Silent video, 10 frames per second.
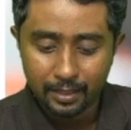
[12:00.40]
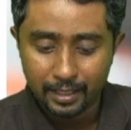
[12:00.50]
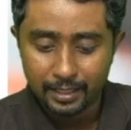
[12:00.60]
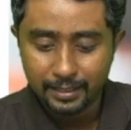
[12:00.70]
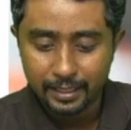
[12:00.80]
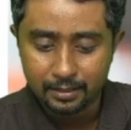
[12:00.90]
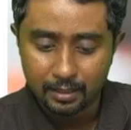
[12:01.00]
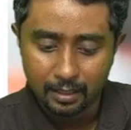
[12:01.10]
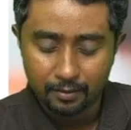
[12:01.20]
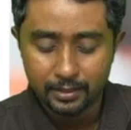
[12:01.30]
that is
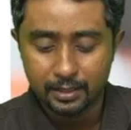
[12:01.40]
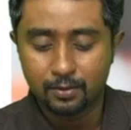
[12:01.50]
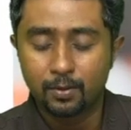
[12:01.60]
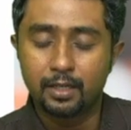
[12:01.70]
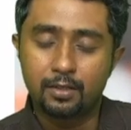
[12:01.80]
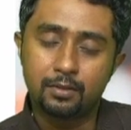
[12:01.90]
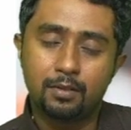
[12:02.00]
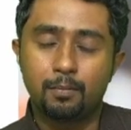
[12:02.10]
extra, which is going to